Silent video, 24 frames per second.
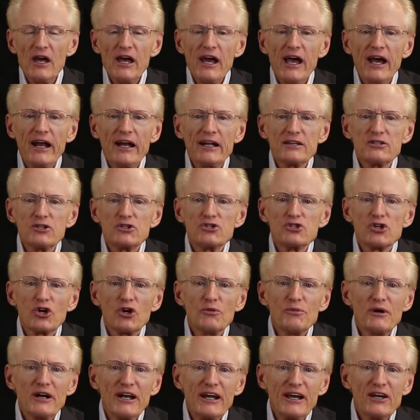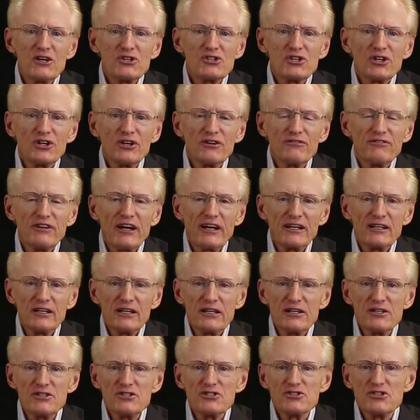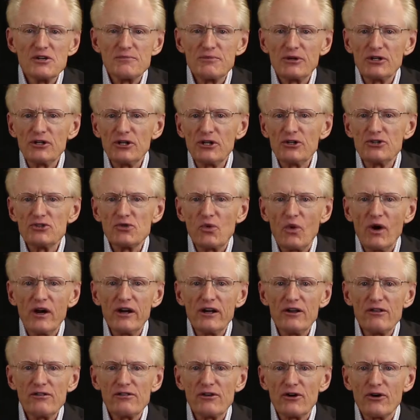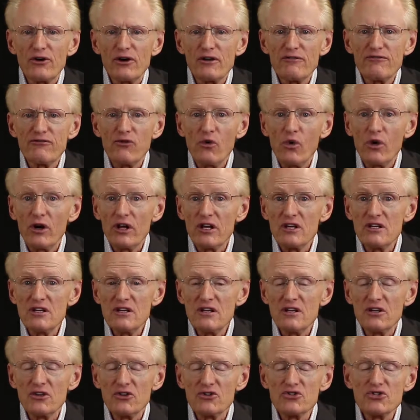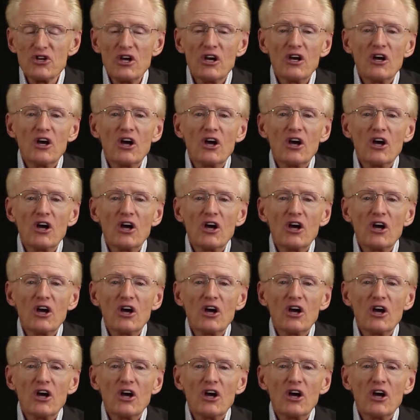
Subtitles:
And at the termination of that lease, typically 20, 30, 40 years,